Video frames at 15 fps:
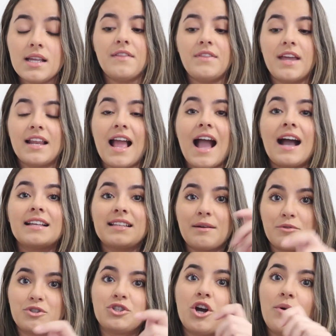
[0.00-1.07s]
and then as I
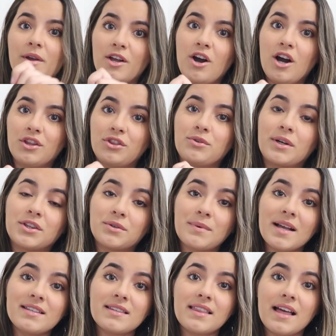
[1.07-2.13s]
was going on throughout the
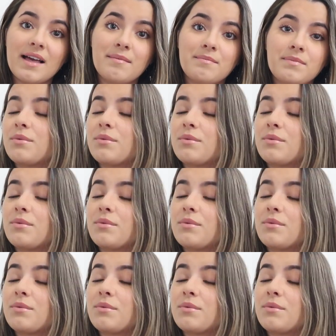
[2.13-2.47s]
rest of them,